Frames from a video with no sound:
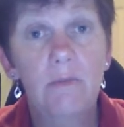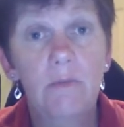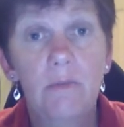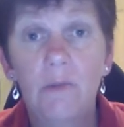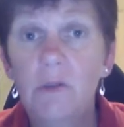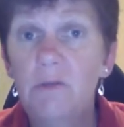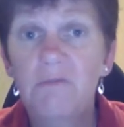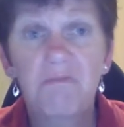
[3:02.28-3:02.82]

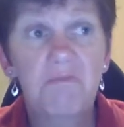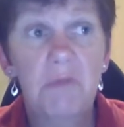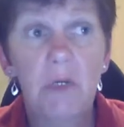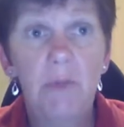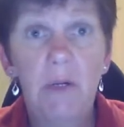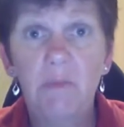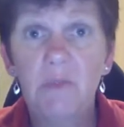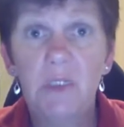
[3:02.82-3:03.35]
just
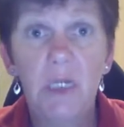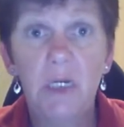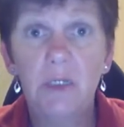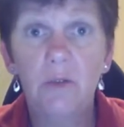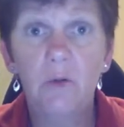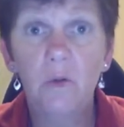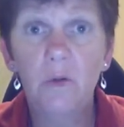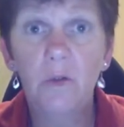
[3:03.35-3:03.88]
come up and
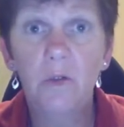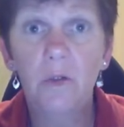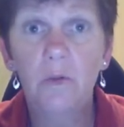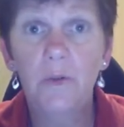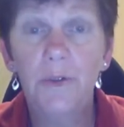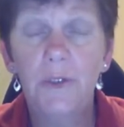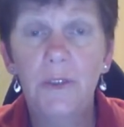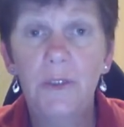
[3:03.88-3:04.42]
started talking
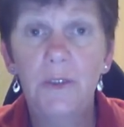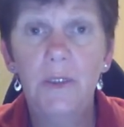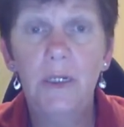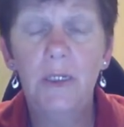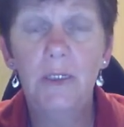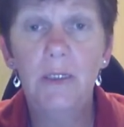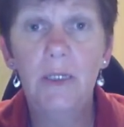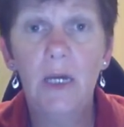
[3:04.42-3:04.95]
to us and
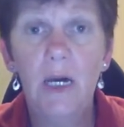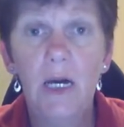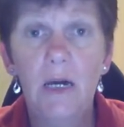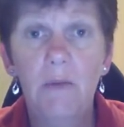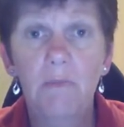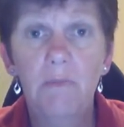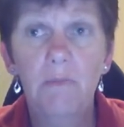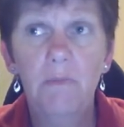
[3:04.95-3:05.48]
said,
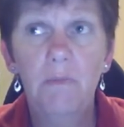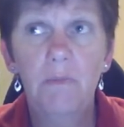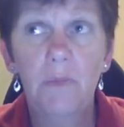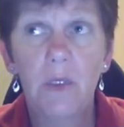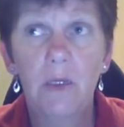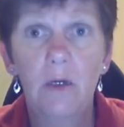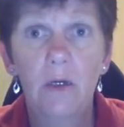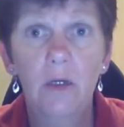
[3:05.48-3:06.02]

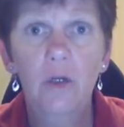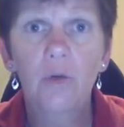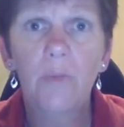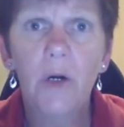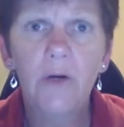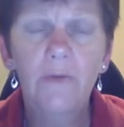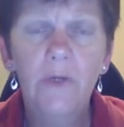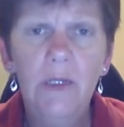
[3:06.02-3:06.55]
you're
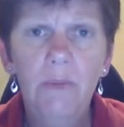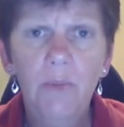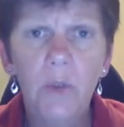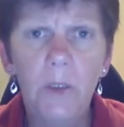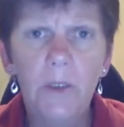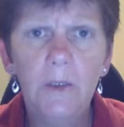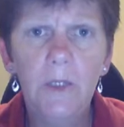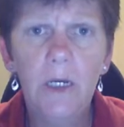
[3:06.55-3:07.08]
both
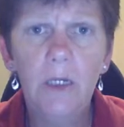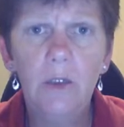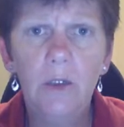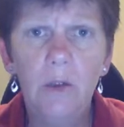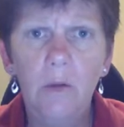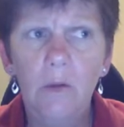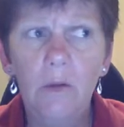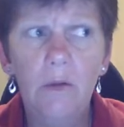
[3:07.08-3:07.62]
Librans, aren't
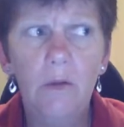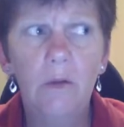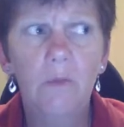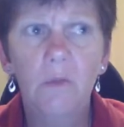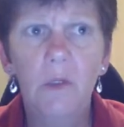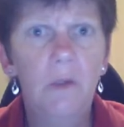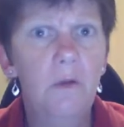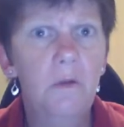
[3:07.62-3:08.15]
you?
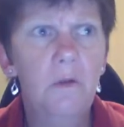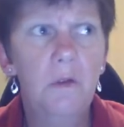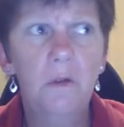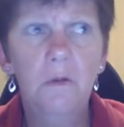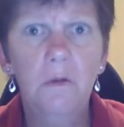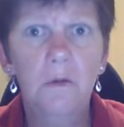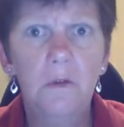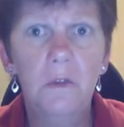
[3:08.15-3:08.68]
We looked at
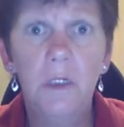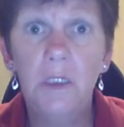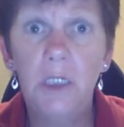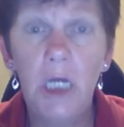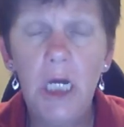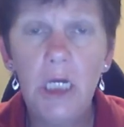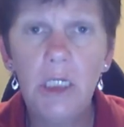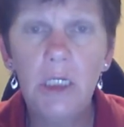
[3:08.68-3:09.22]
her and said,
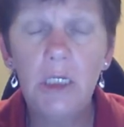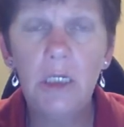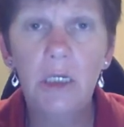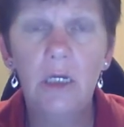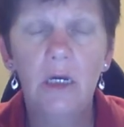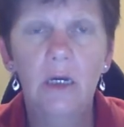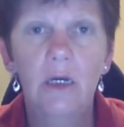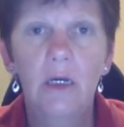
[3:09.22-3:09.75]
yes.
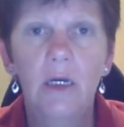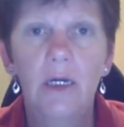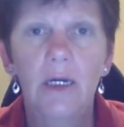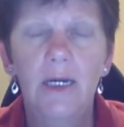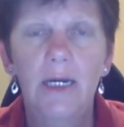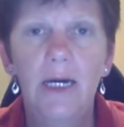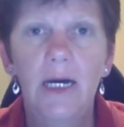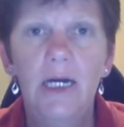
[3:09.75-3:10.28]

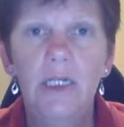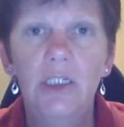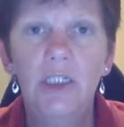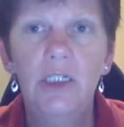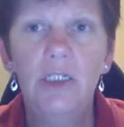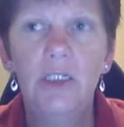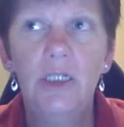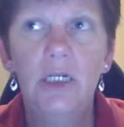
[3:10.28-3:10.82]
And
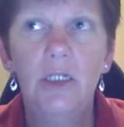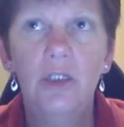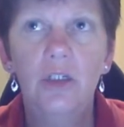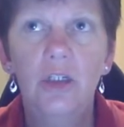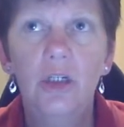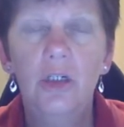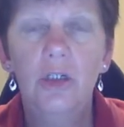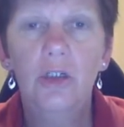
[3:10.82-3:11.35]
she said,
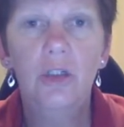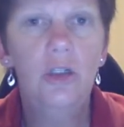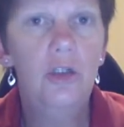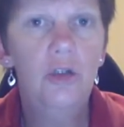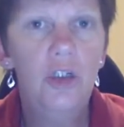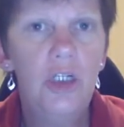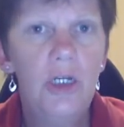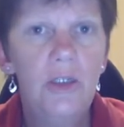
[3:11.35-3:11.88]
do
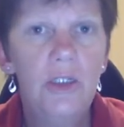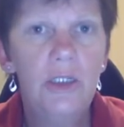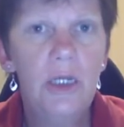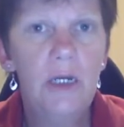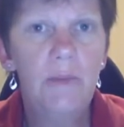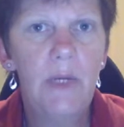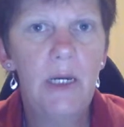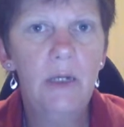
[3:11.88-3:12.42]
you share the
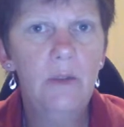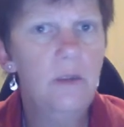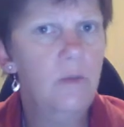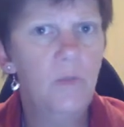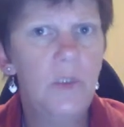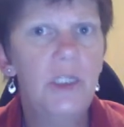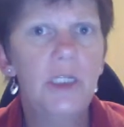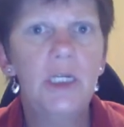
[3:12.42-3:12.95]
same house?
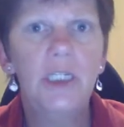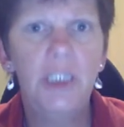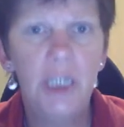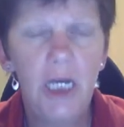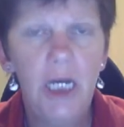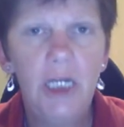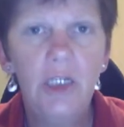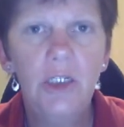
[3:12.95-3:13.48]
And we said,
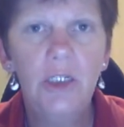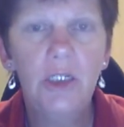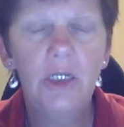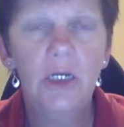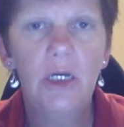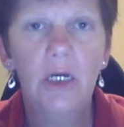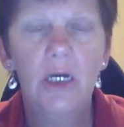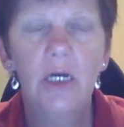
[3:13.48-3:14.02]

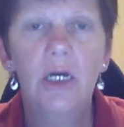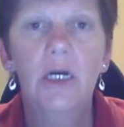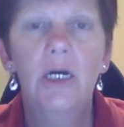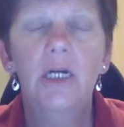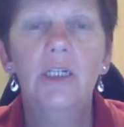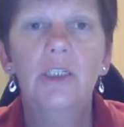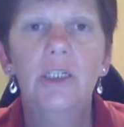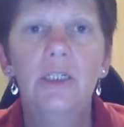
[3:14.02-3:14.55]
yes.
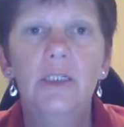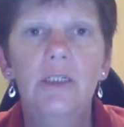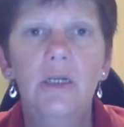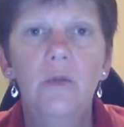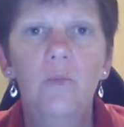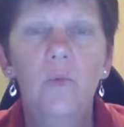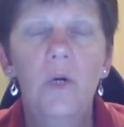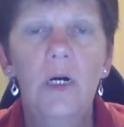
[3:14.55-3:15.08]
And she
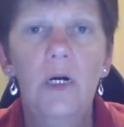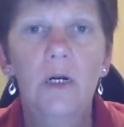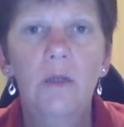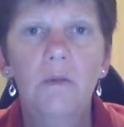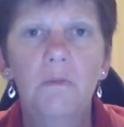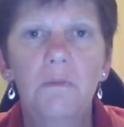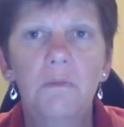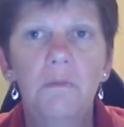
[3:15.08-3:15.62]
said,
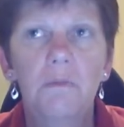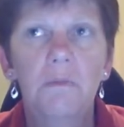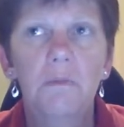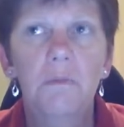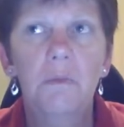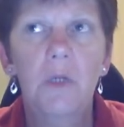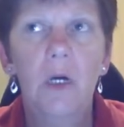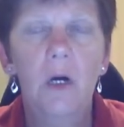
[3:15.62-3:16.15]
well,
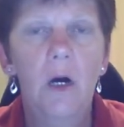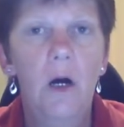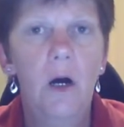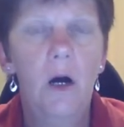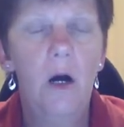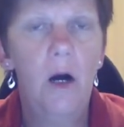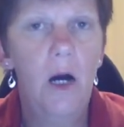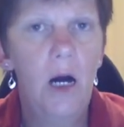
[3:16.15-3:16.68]

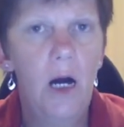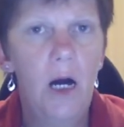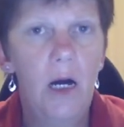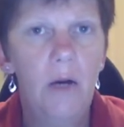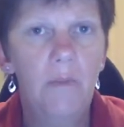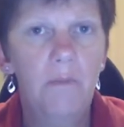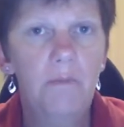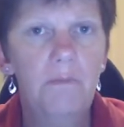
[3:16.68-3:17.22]

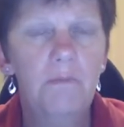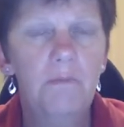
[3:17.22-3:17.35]
I'm